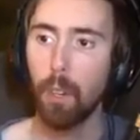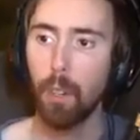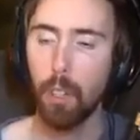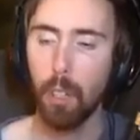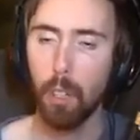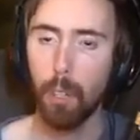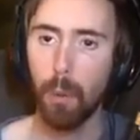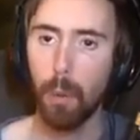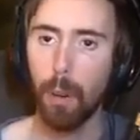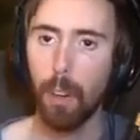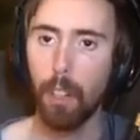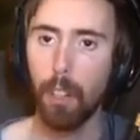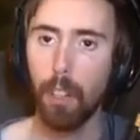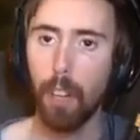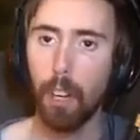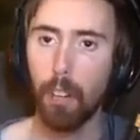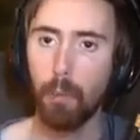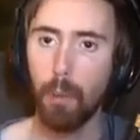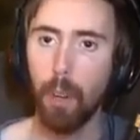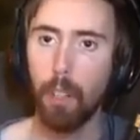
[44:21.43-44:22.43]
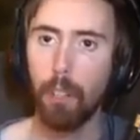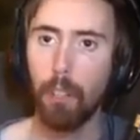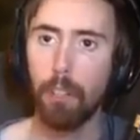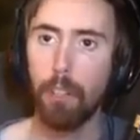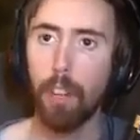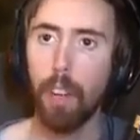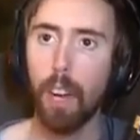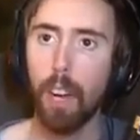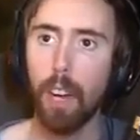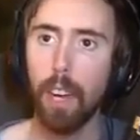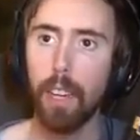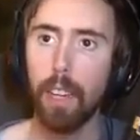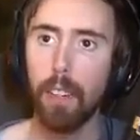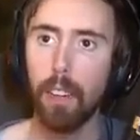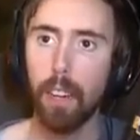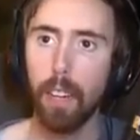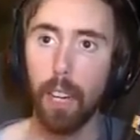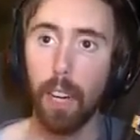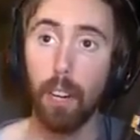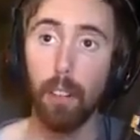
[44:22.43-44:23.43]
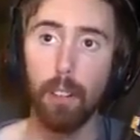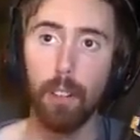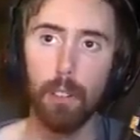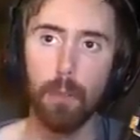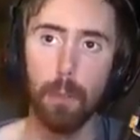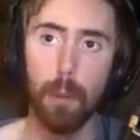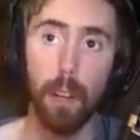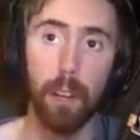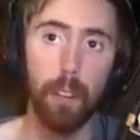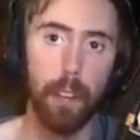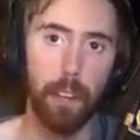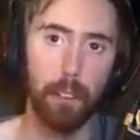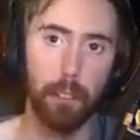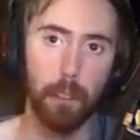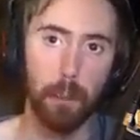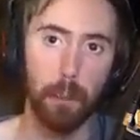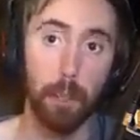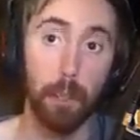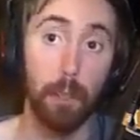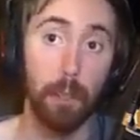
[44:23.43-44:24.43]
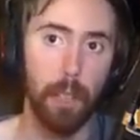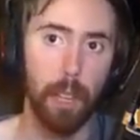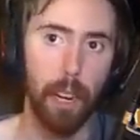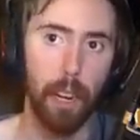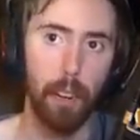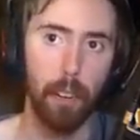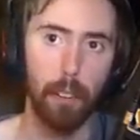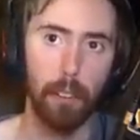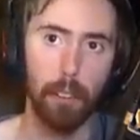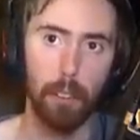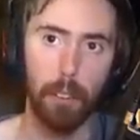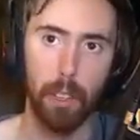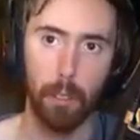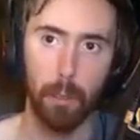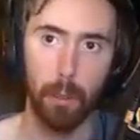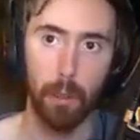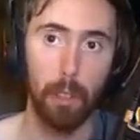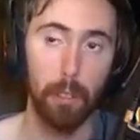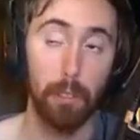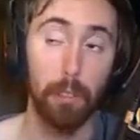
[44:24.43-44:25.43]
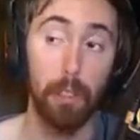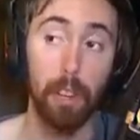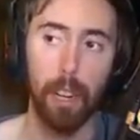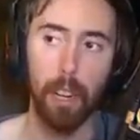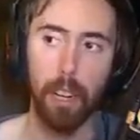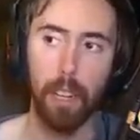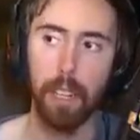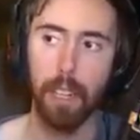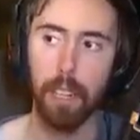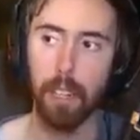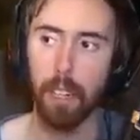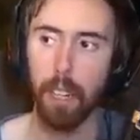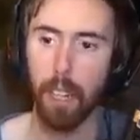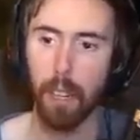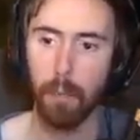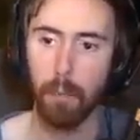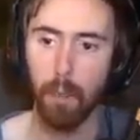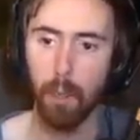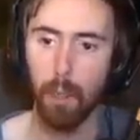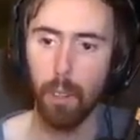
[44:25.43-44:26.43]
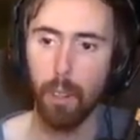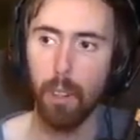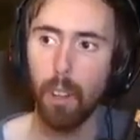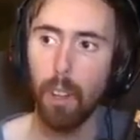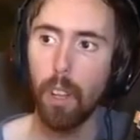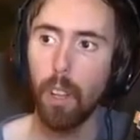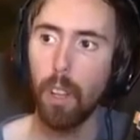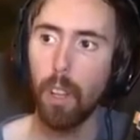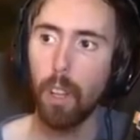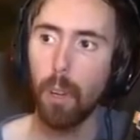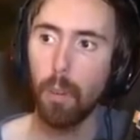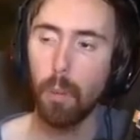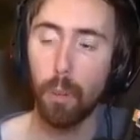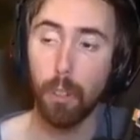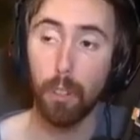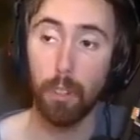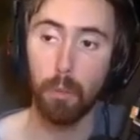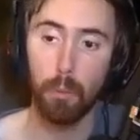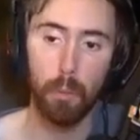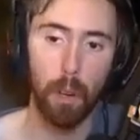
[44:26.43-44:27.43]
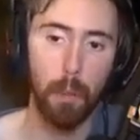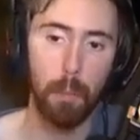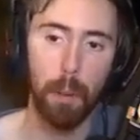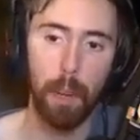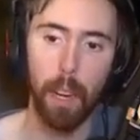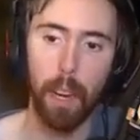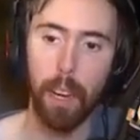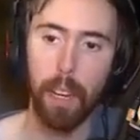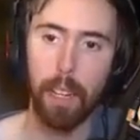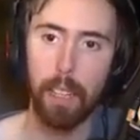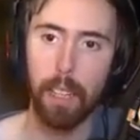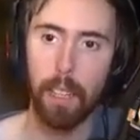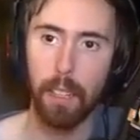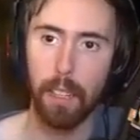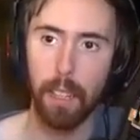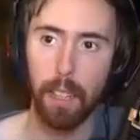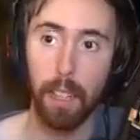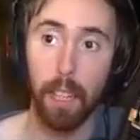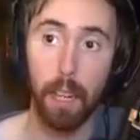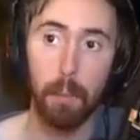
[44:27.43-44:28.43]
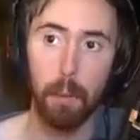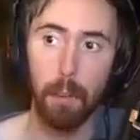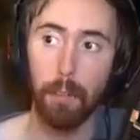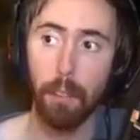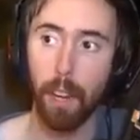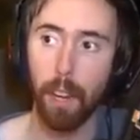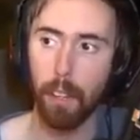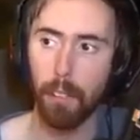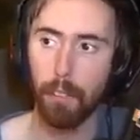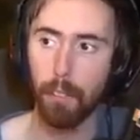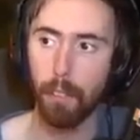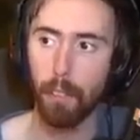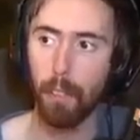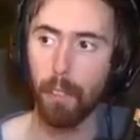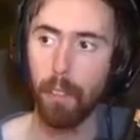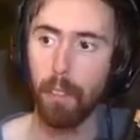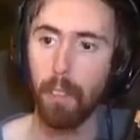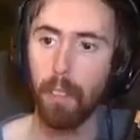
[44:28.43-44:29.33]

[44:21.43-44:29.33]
Do you guys want to just die? Like, I'll lose my elixir, but who cares? Do you guys want to just die, and we'll just run back? I think that'd be faster.